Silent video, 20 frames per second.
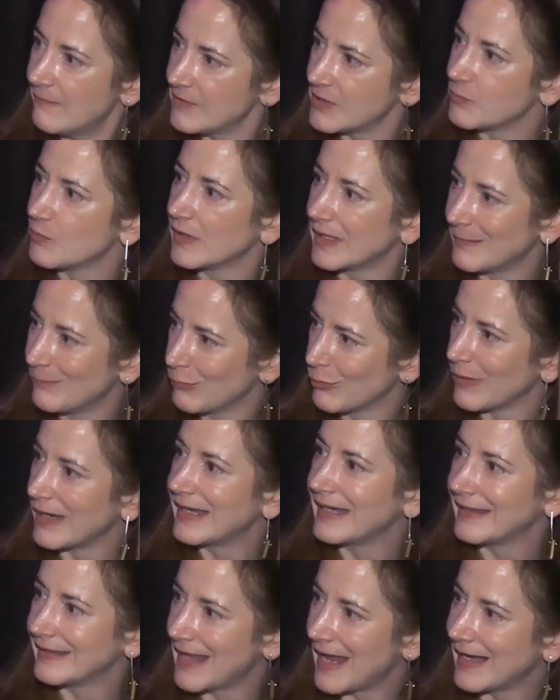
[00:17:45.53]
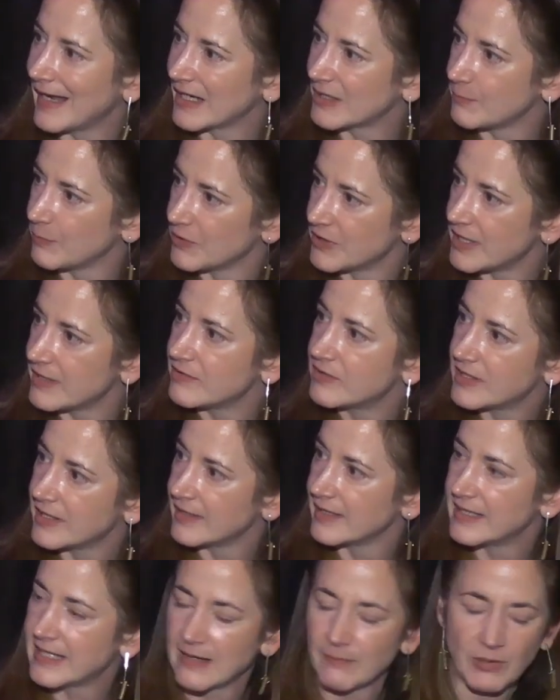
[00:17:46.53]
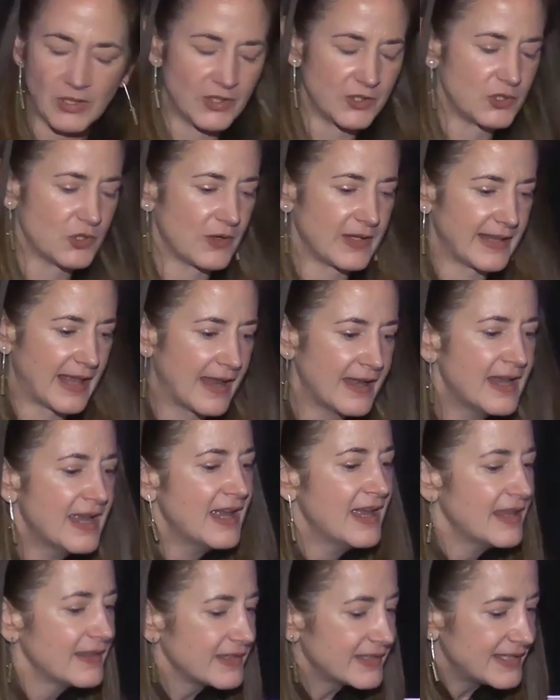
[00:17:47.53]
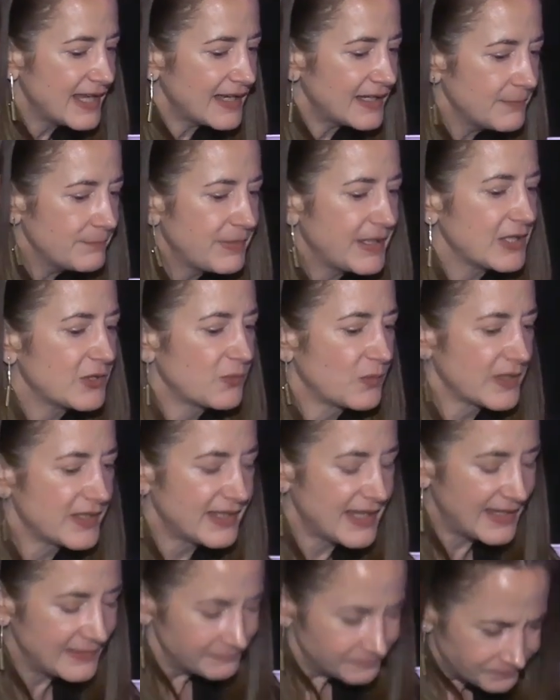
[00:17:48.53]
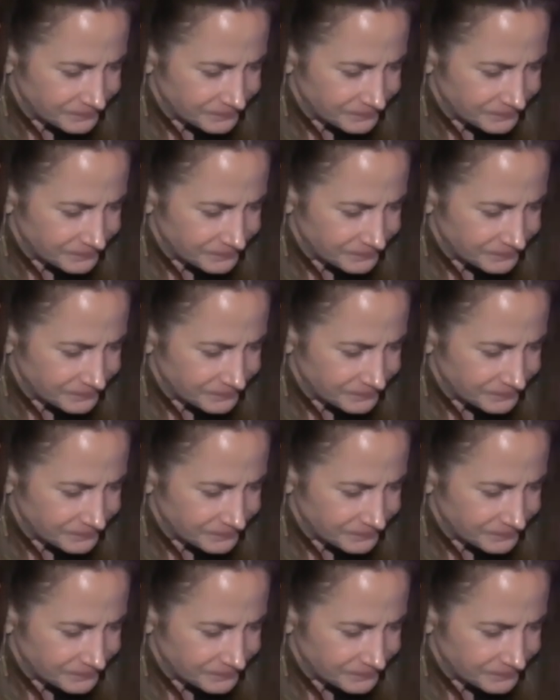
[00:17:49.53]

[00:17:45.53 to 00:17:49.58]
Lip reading: is really bringing that expertise to the table and doing that. The second piece was that